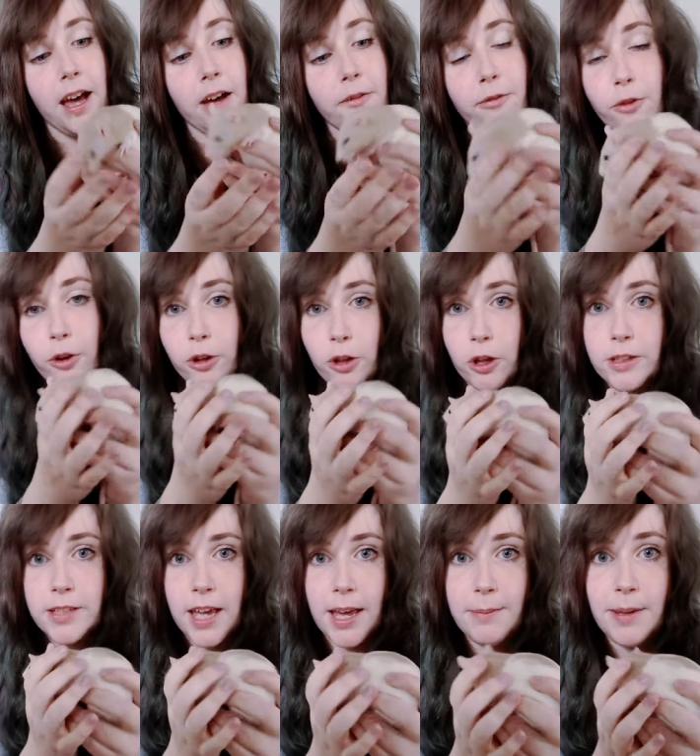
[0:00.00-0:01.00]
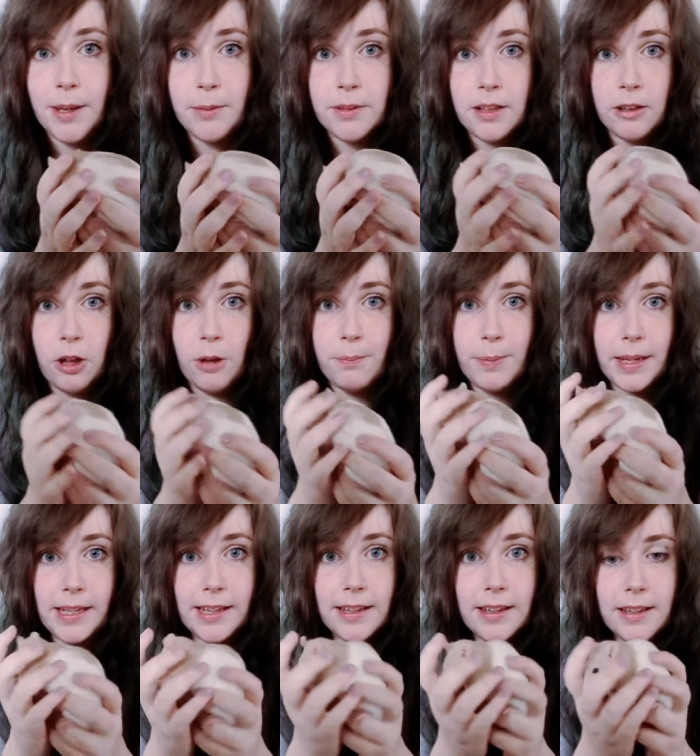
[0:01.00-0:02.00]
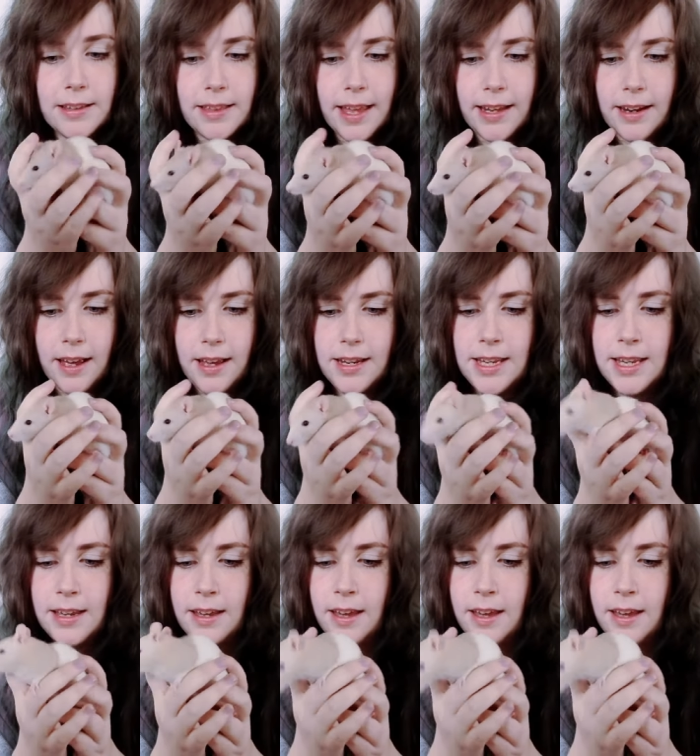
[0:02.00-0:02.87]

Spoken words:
For a long time he was a lot bigger than Honey.